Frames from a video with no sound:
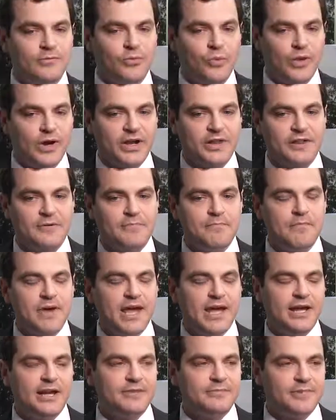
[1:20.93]
One of the
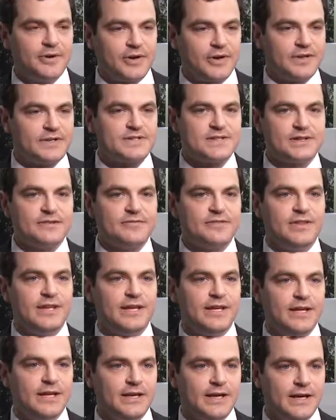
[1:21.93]
main parts of
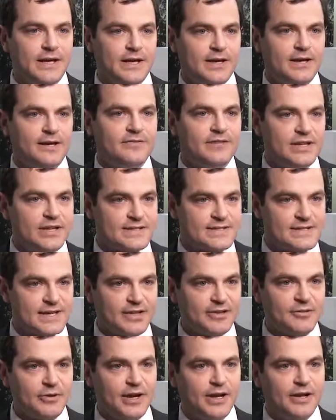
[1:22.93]
the
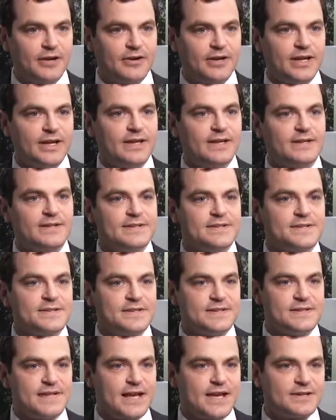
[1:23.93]
accelerator is
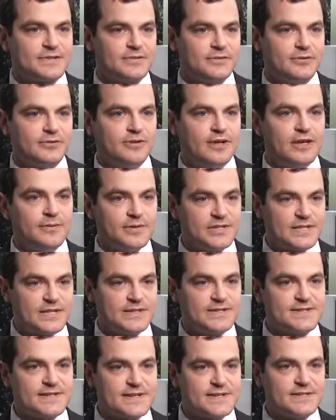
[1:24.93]
its actual
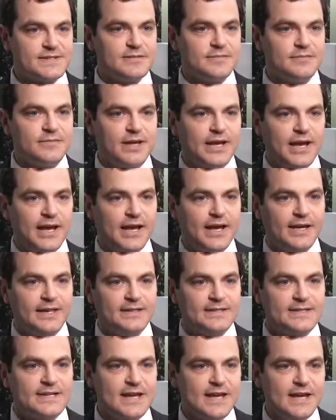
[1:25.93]
imaging system,
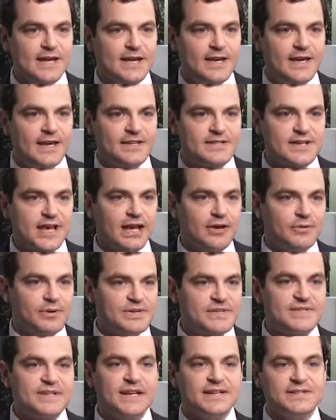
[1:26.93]
and that's kind of
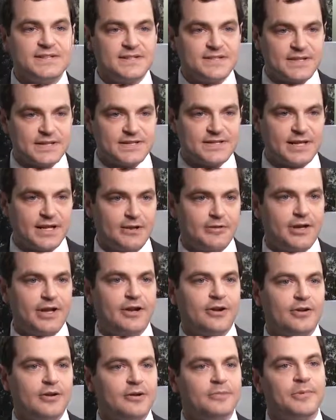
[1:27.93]
what sets this
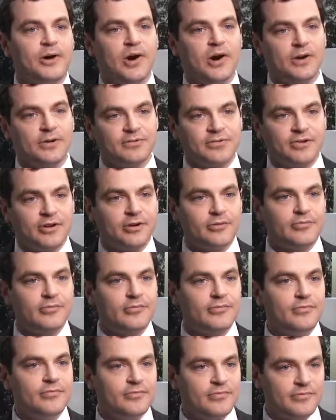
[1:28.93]
accelerator apart from